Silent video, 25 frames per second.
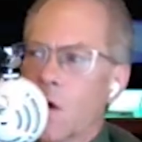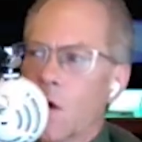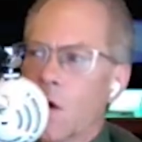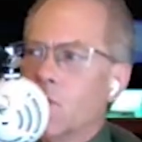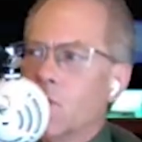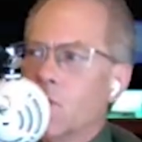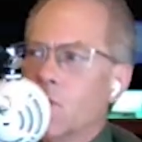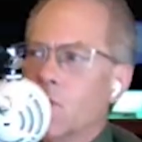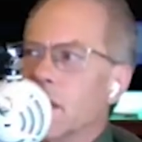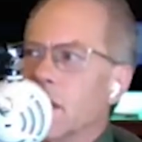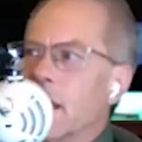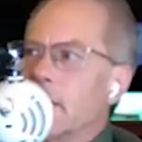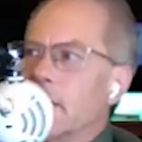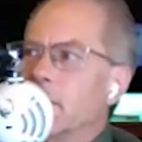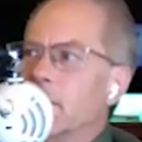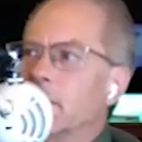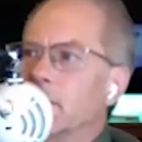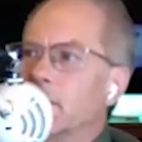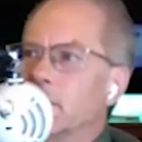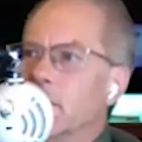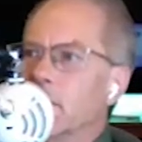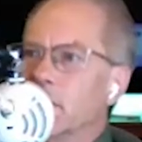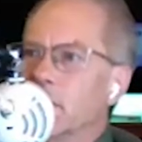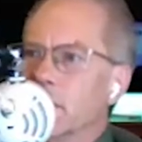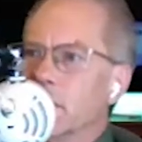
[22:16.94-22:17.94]
name
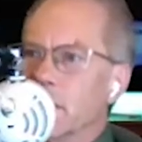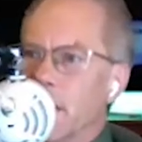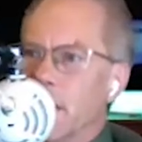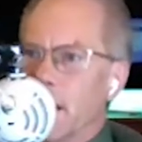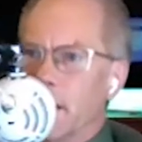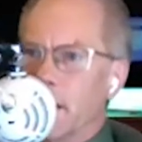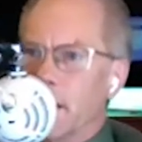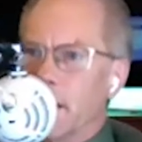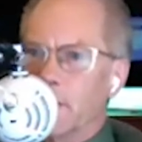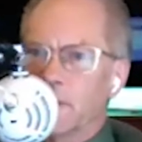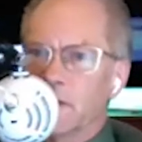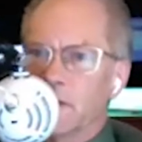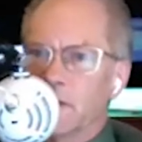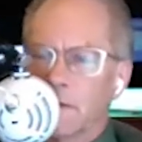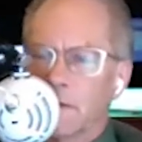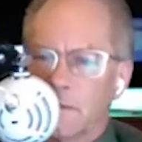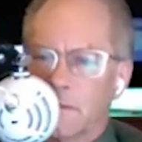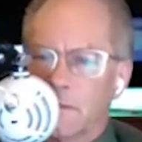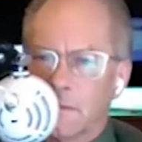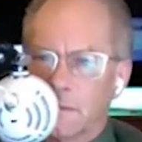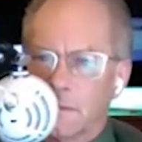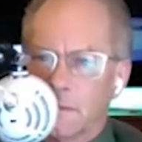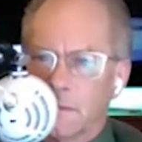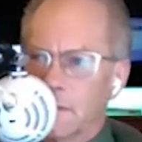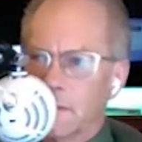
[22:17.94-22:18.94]
the names.
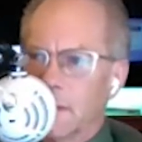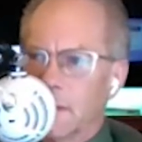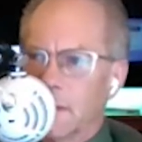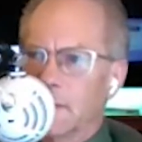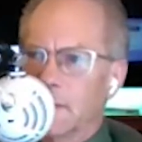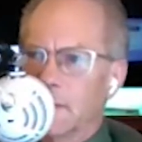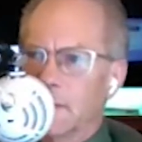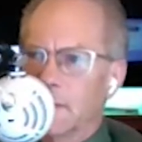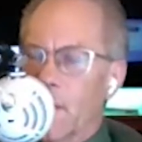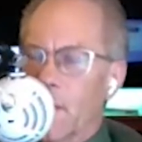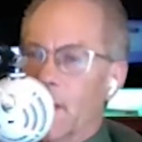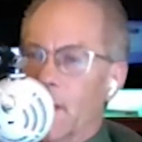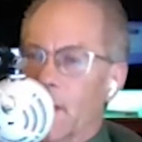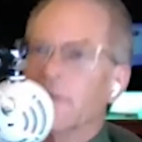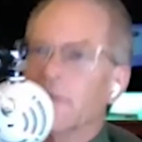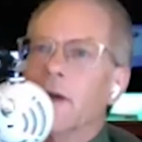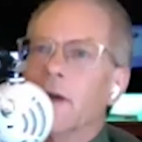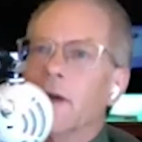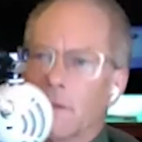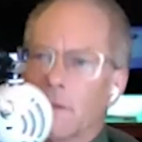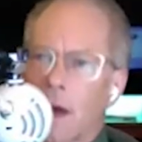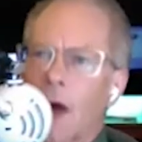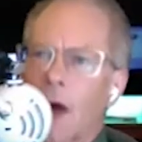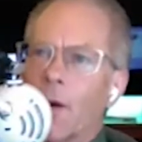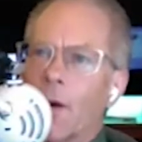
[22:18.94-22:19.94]
Oh,
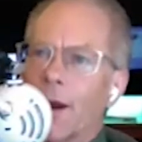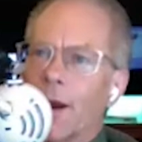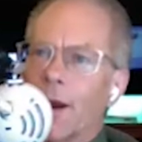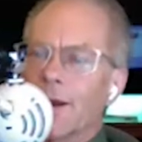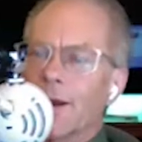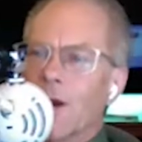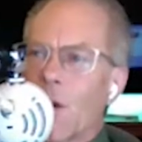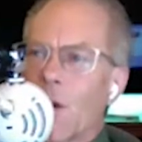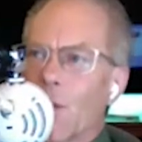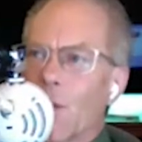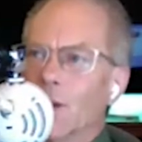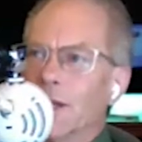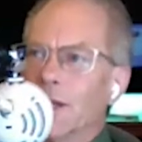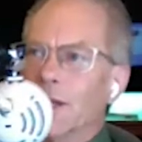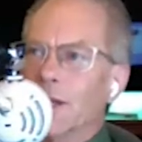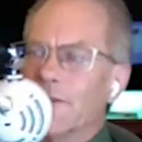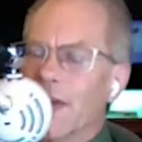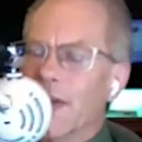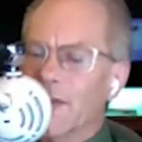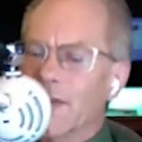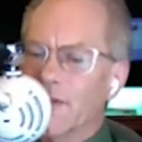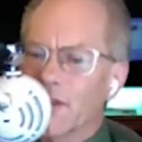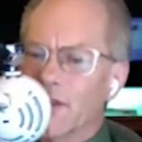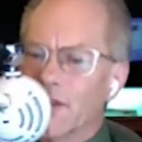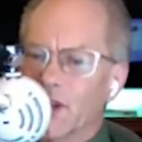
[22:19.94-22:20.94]
all right. We'll leave
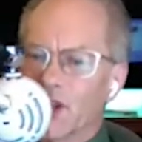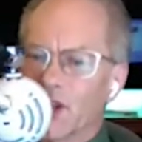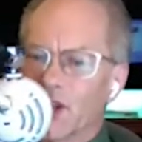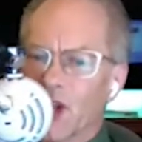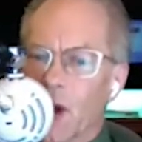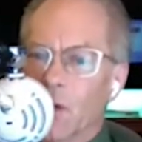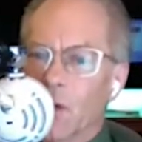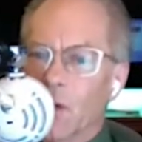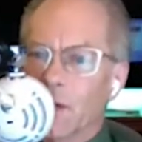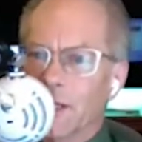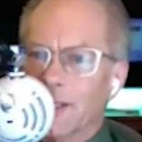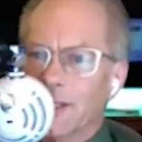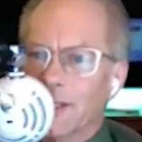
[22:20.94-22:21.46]
that for the show. Listen.